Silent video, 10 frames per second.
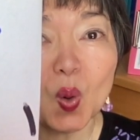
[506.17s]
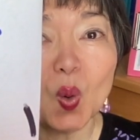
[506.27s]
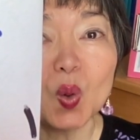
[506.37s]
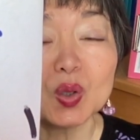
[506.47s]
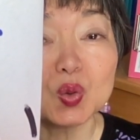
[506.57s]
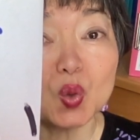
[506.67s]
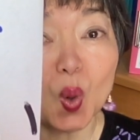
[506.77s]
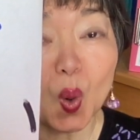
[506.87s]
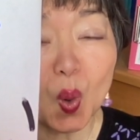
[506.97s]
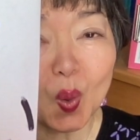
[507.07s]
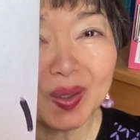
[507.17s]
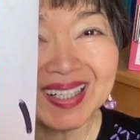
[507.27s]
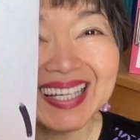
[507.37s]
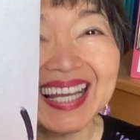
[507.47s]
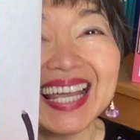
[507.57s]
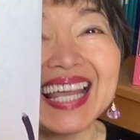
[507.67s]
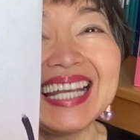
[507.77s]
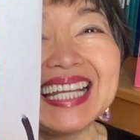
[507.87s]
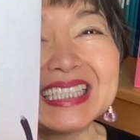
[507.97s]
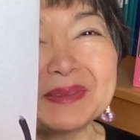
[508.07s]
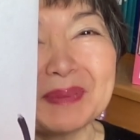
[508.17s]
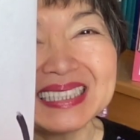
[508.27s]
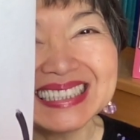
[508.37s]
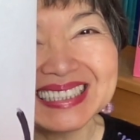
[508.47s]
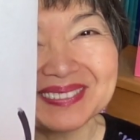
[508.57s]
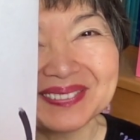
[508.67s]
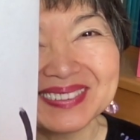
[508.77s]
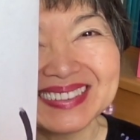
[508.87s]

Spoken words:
or tall and expensive.